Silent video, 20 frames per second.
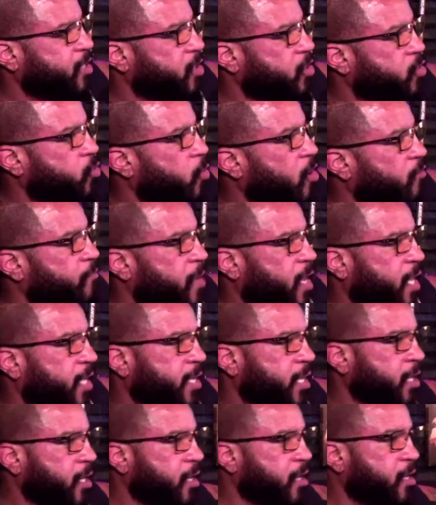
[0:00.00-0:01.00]
a 12-man
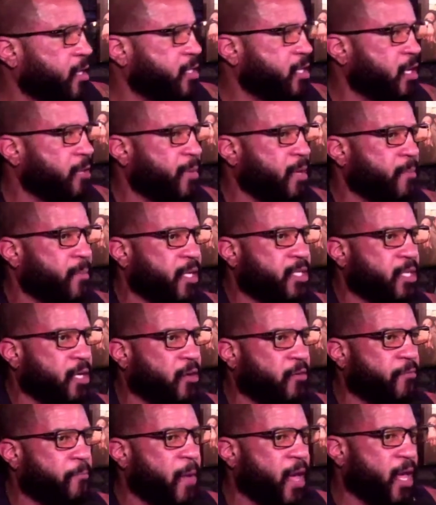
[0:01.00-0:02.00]
league. It's going to be myself,
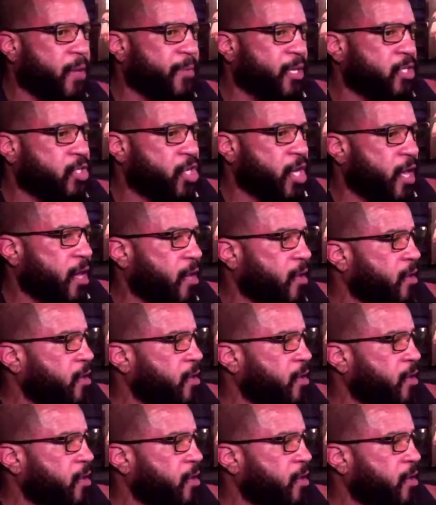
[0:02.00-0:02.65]
Miami J,